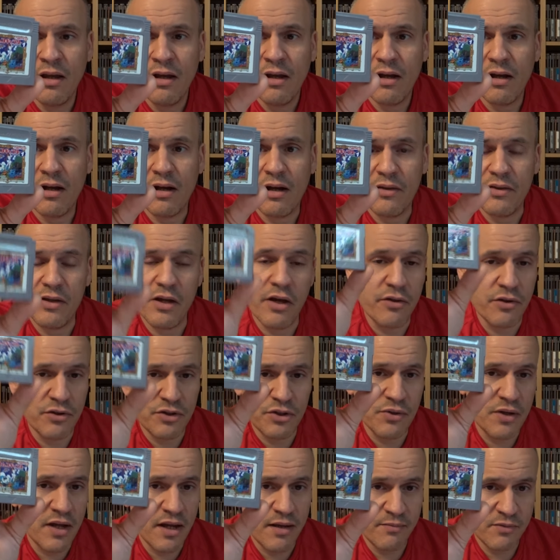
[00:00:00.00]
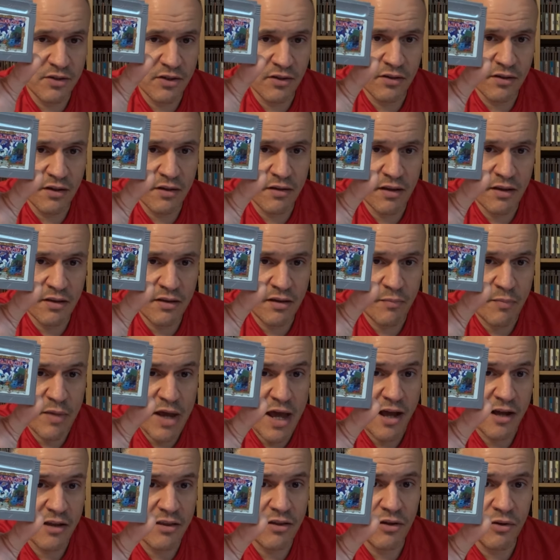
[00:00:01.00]
The other two games on the
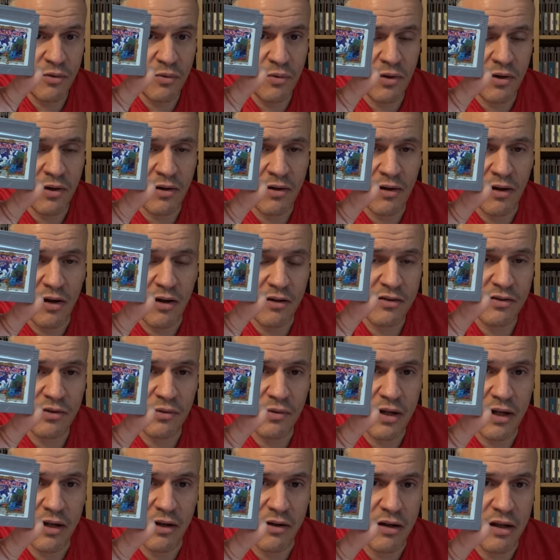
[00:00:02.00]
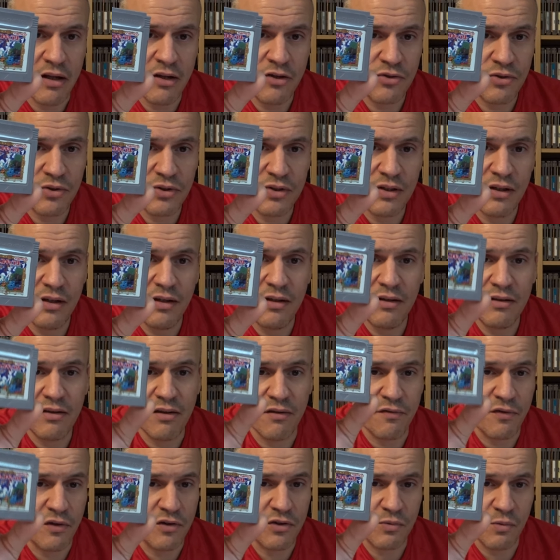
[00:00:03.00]
pack, though, were also kind of interesting.
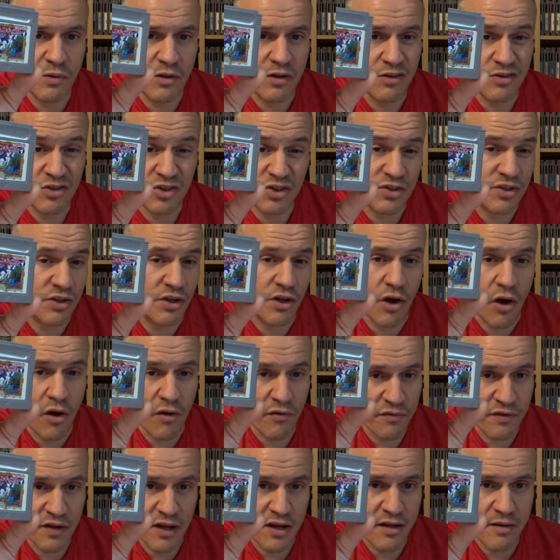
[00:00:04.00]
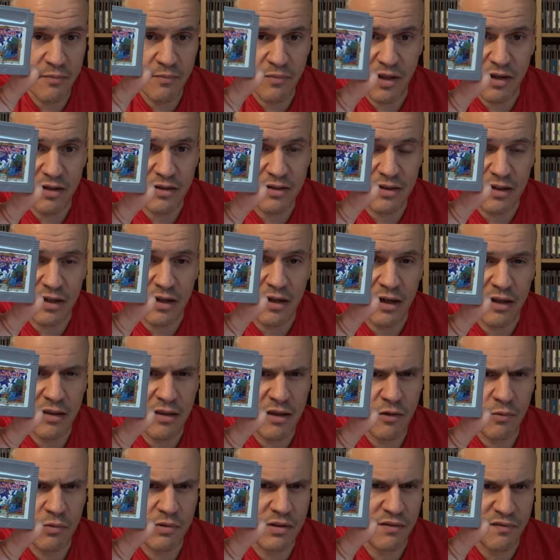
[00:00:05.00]
The first one is just a golf game that I
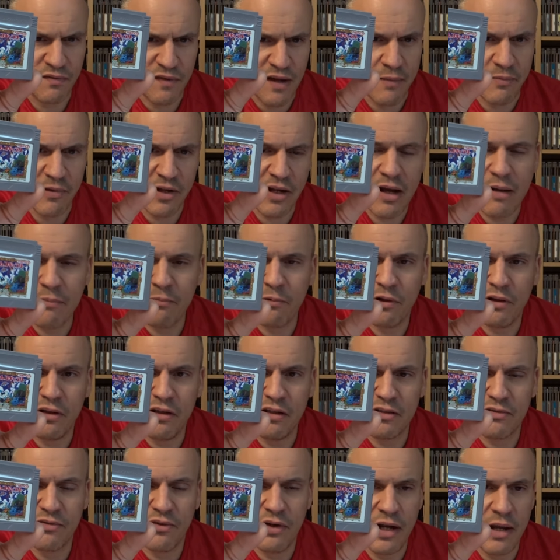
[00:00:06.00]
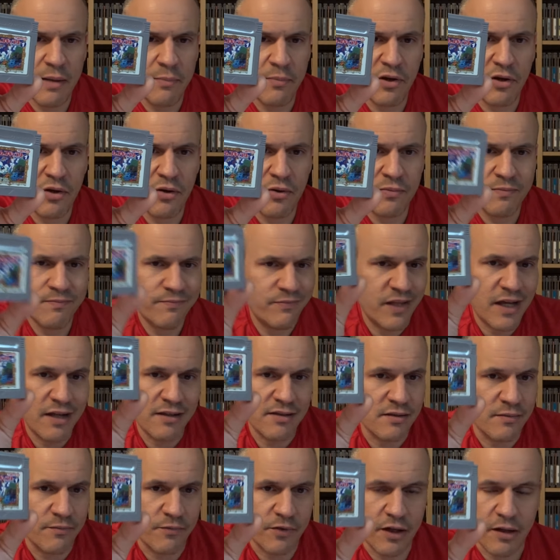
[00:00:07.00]
think was a Famicom release for Namco.
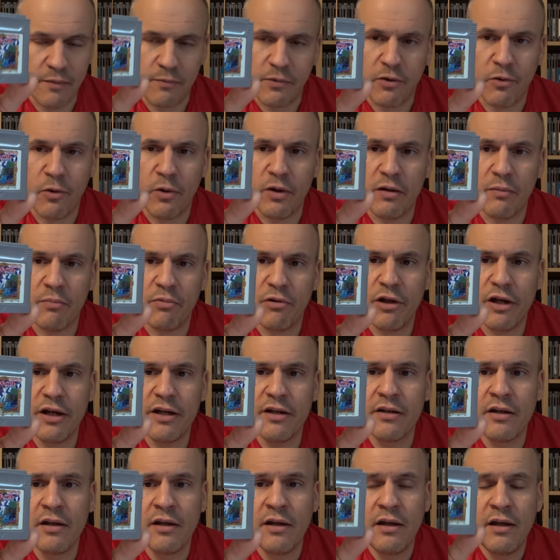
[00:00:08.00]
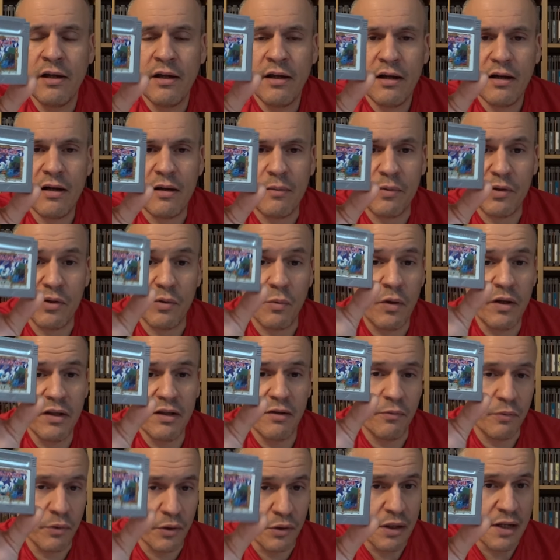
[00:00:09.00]
Not something I'm going to play. But the one
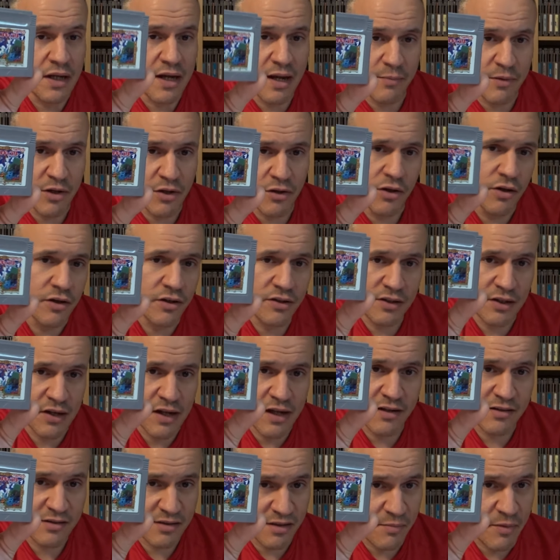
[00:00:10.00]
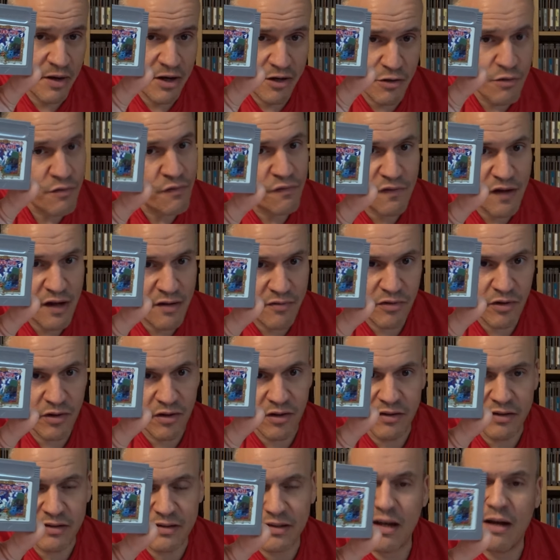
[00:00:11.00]
that really got me hooked, and honestly my new favorite
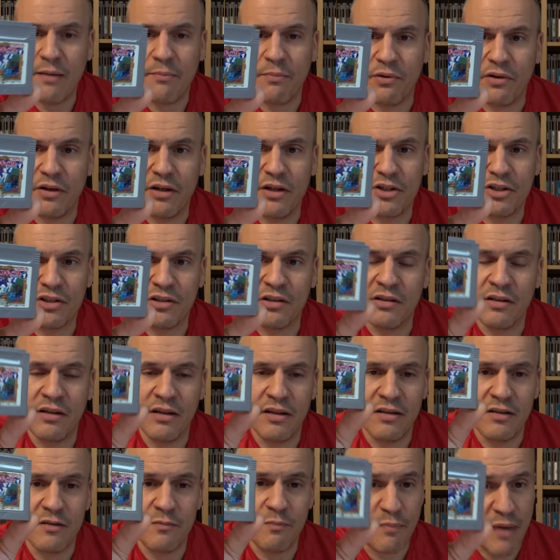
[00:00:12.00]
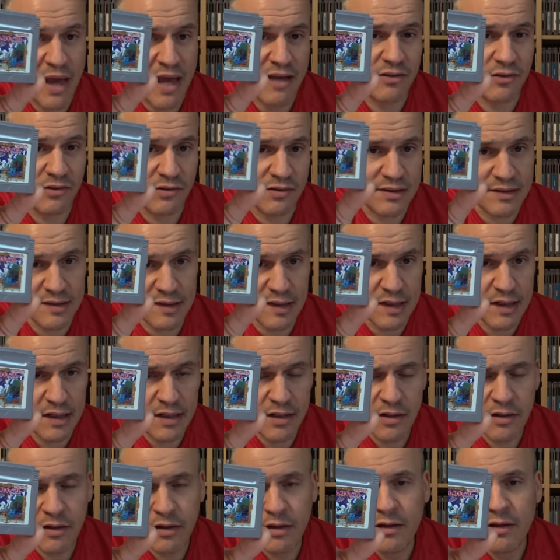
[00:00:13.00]
on this compilation, is Battle
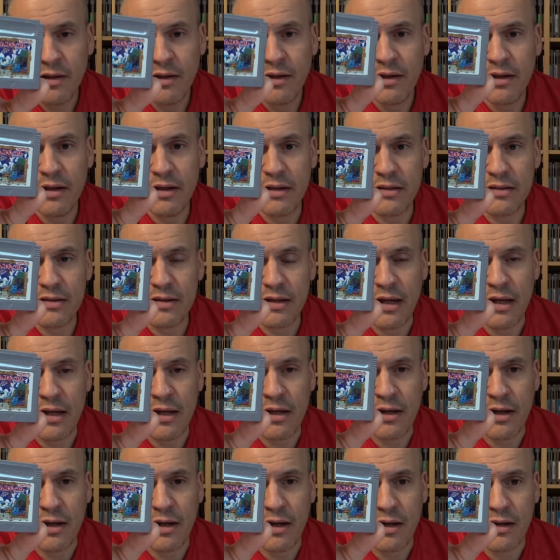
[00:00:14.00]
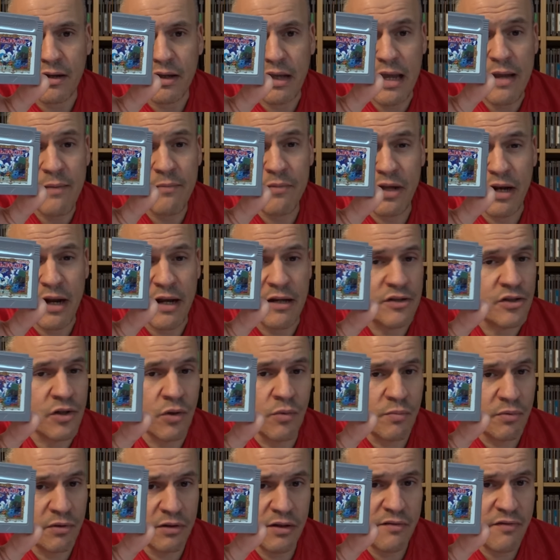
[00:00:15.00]
City. It's a game that I
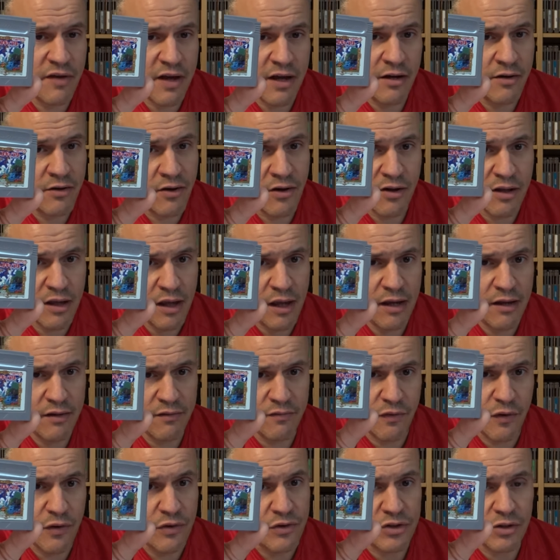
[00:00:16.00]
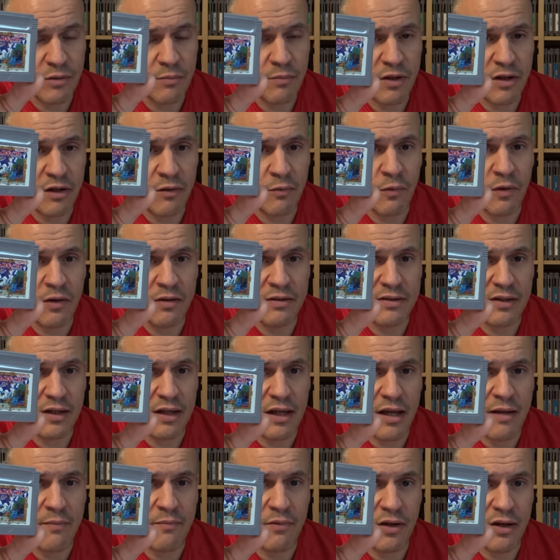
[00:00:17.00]
don't believe had an arcade version, but it was a
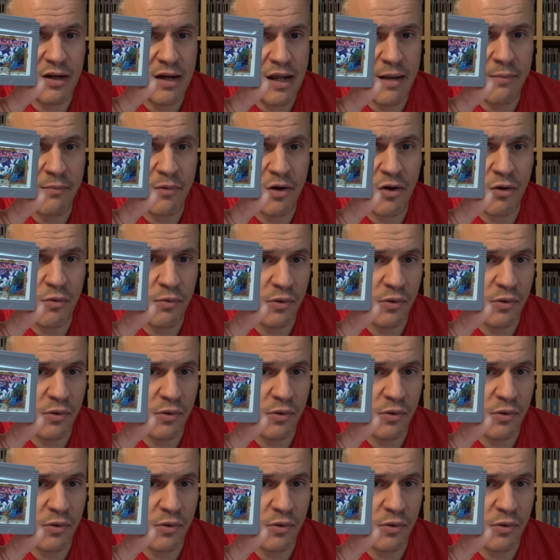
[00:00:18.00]
game that Namco